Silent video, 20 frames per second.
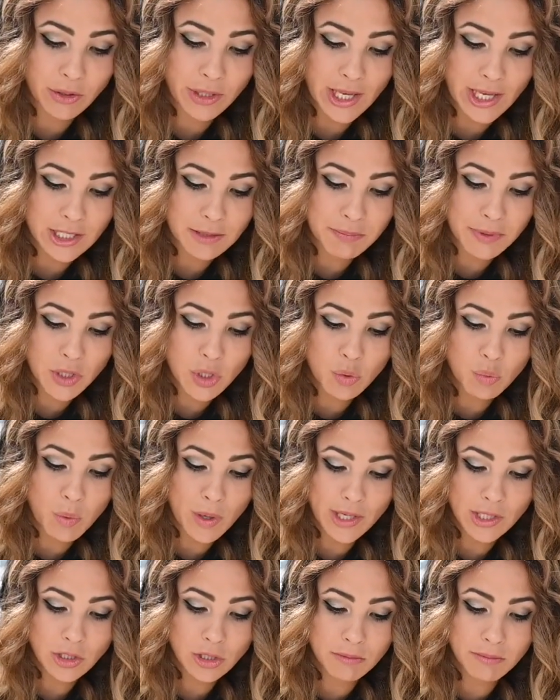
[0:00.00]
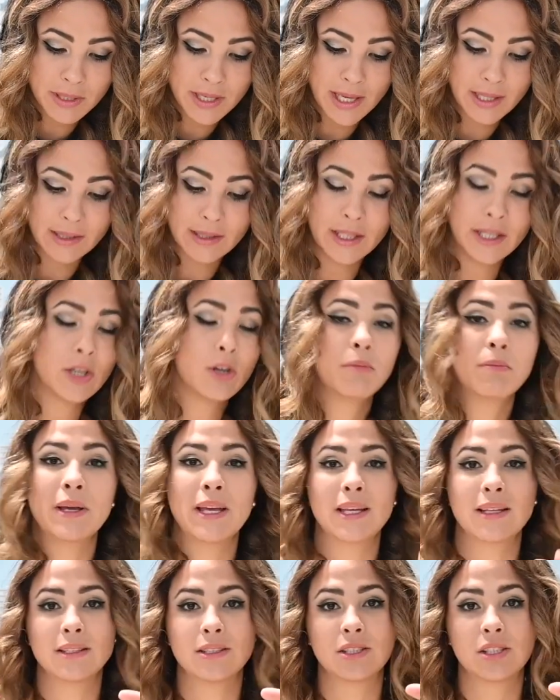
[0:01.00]
Yes, but you want it to be a little
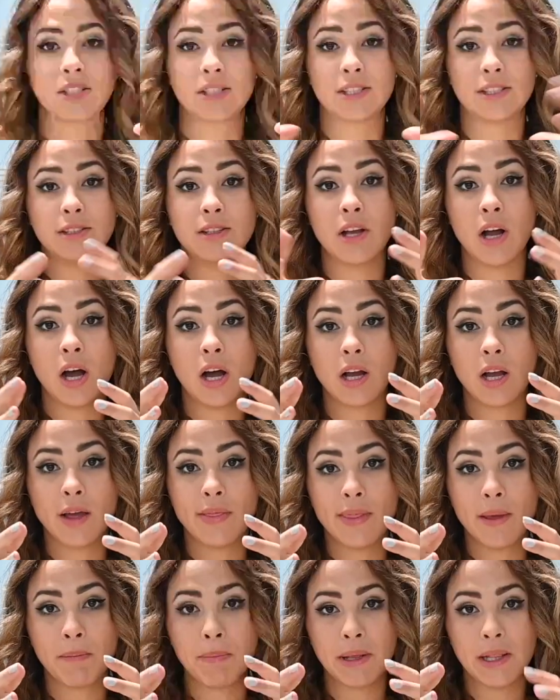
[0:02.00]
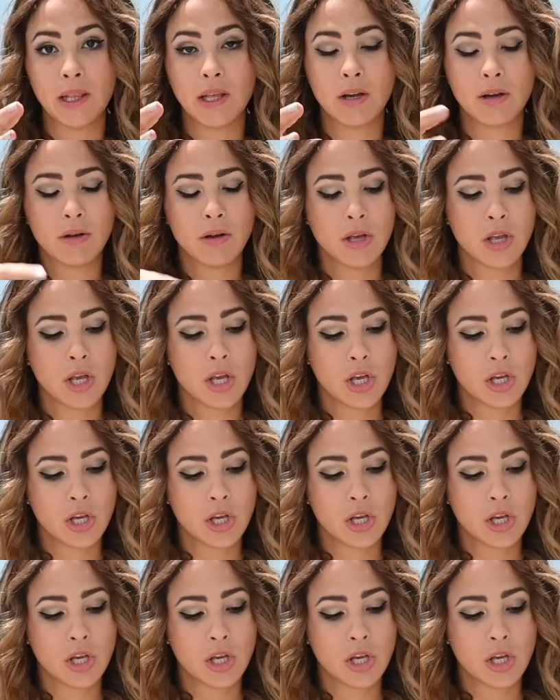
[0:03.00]
bit snug on the pillow.